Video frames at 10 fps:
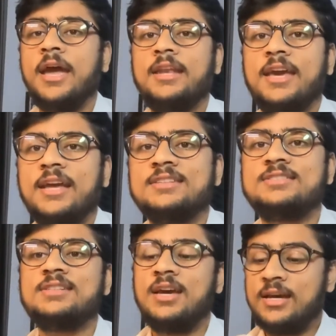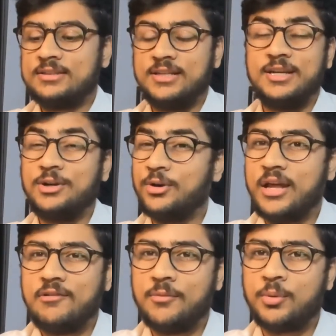and hence they did
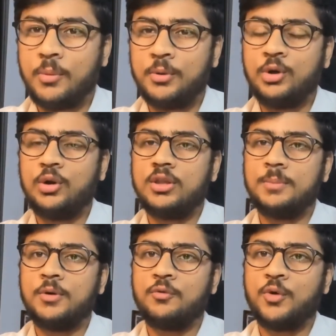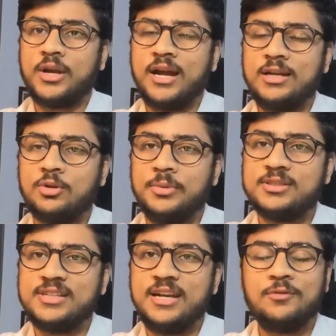not have a proper knowledge about what had to
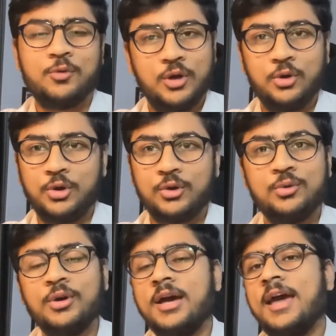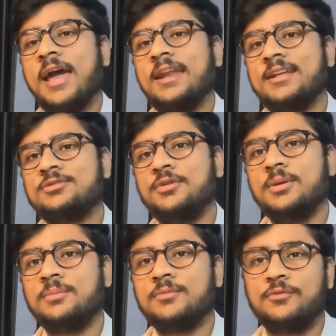be said and what not to, and hence
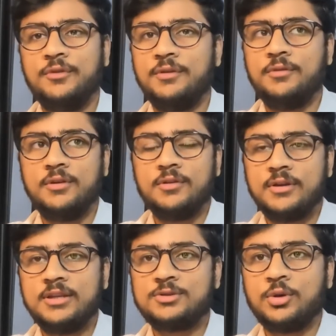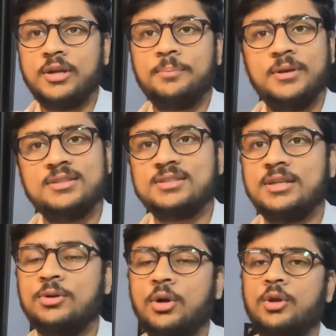we very sorry. Please
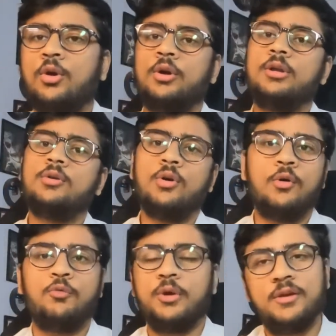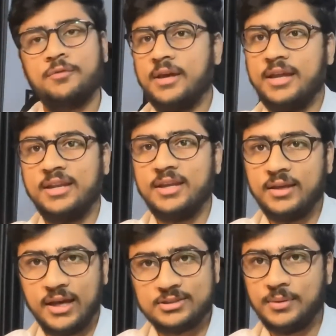recall your order, or if any
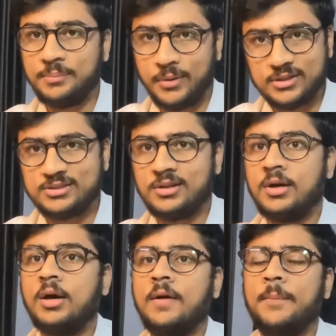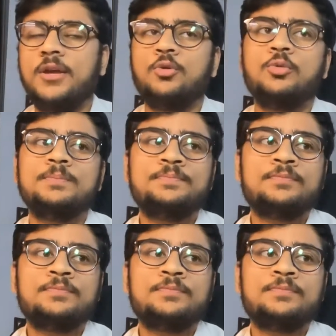has been passed by you.